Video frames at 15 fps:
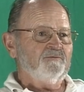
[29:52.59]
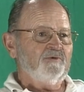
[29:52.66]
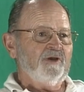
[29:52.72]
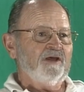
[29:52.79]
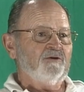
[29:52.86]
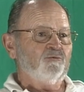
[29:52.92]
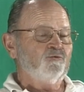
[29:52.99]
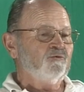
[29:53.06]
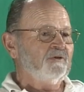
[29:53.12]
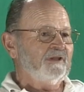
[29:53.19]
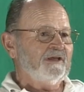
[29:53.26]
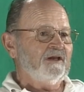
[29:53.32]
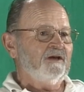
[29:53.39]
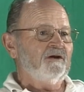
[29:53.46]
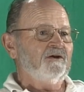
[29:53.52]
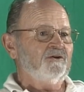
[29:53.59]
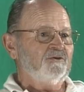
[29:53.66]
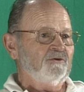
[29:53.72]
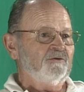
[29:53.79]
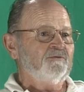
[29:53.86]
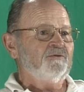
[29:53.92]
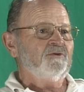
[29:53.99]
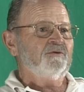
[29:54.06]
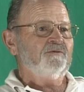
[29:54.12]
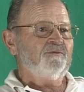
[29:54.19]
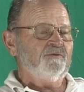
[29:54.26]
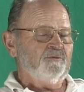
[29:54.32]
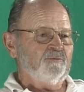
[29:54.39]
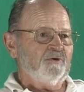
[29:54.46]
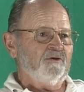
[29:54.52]
We had a really a good, good
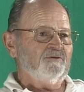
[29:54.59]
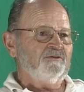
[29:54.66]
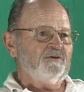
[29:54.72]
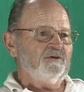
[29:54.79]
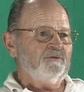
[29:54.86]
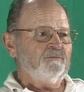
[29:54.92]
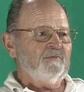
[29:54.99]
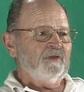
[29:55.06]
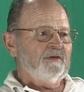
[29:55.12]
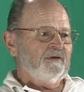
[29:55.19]
football team,